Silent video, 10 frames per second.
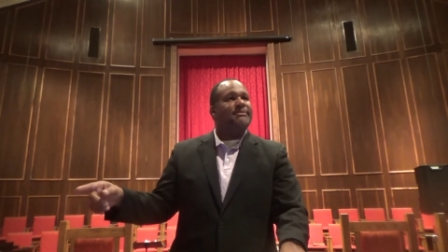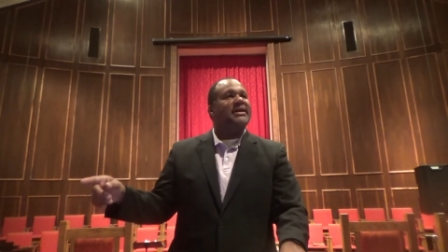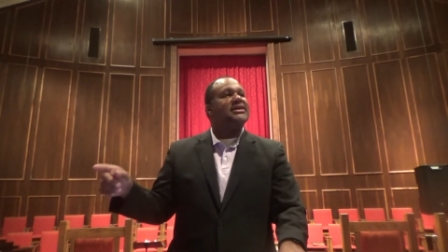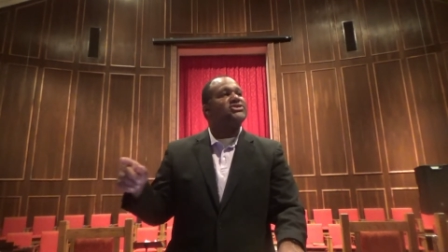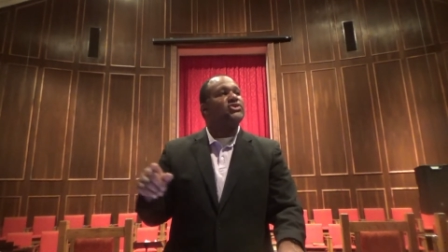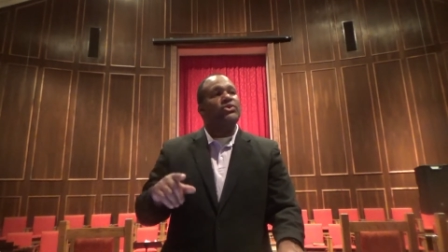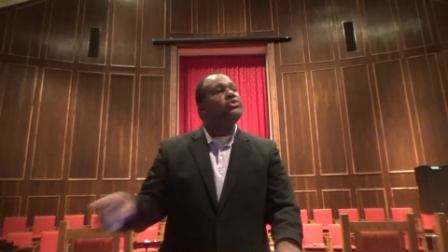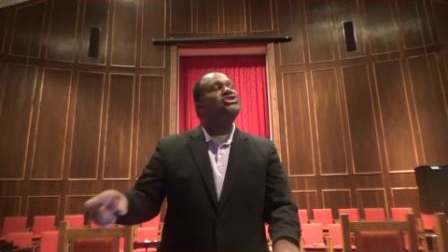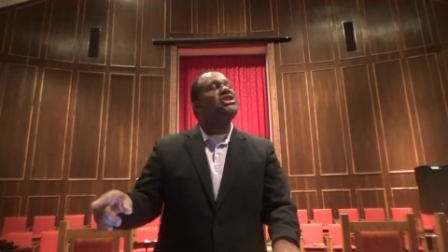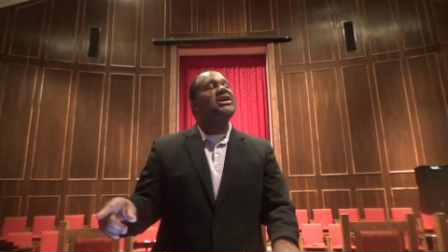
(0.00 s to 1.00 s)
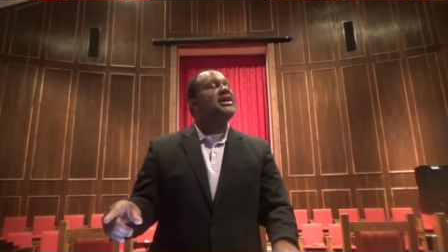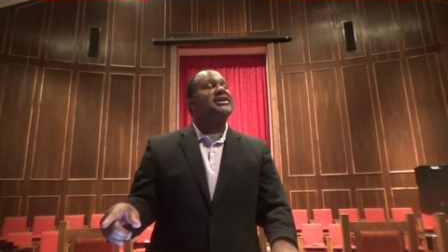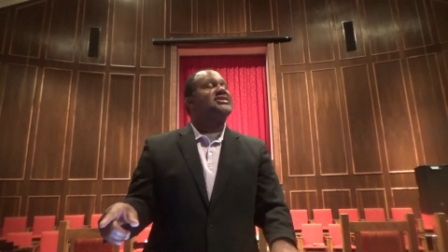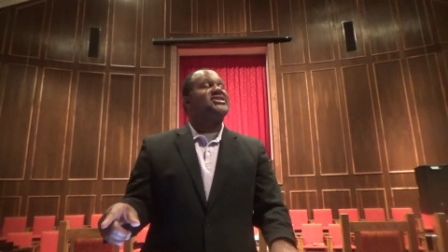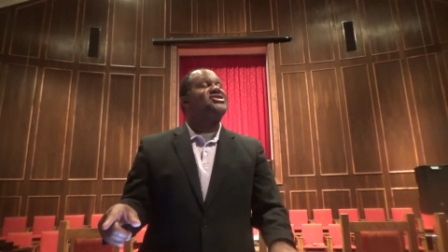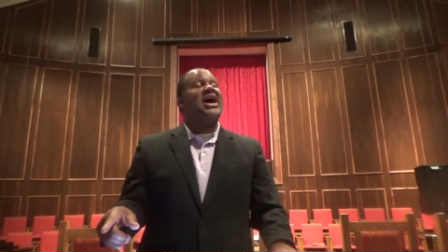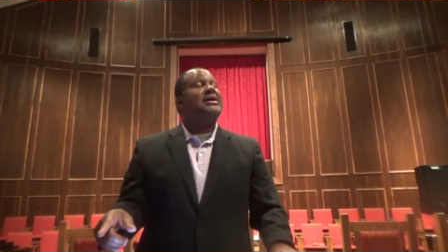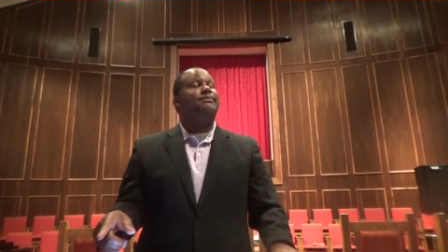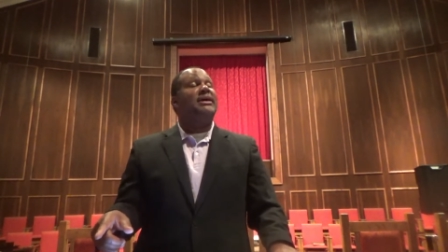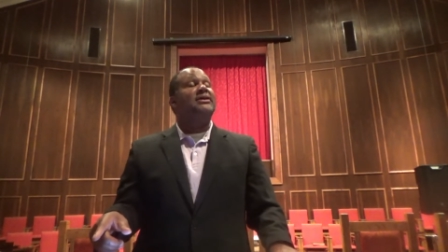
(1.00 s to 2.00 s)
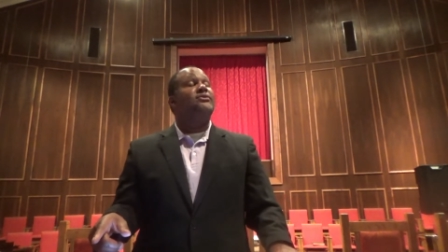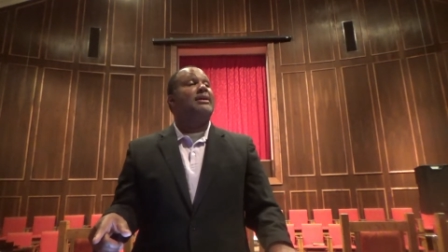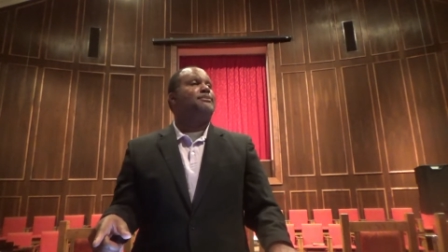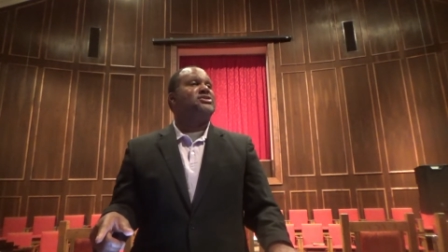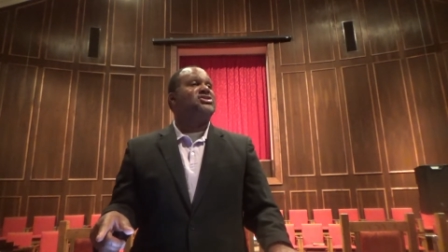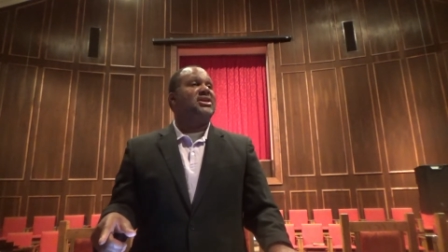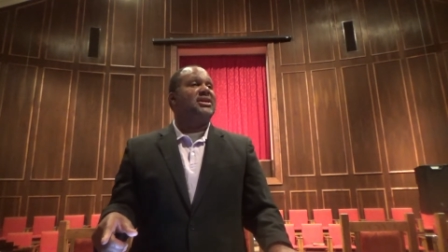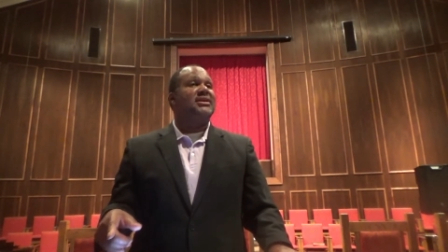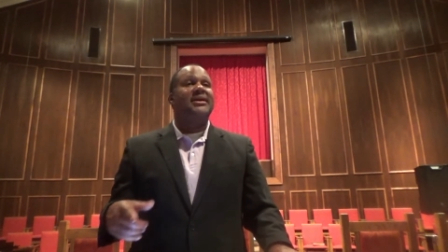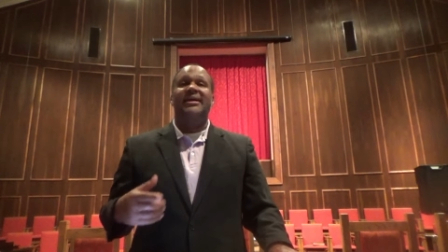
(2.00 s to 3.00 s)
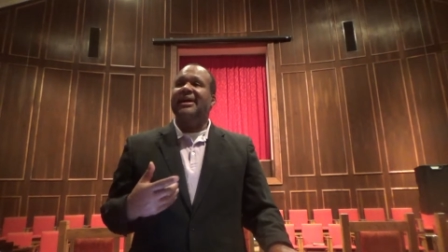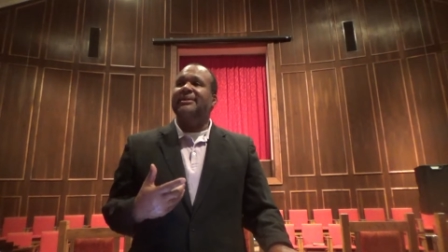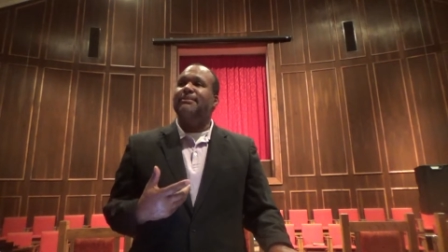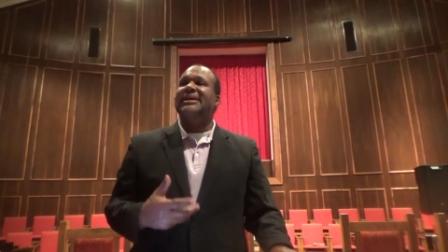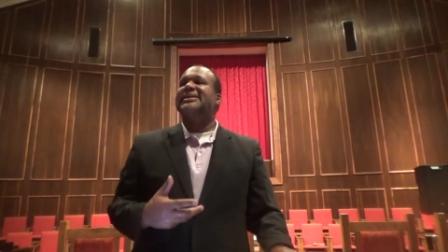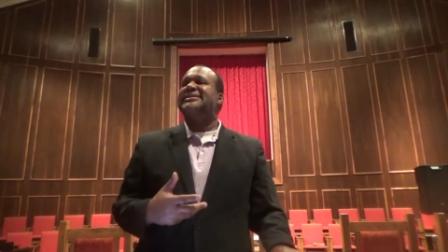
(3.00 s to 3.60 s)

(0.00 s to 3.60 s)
because who she is is not being represented. And many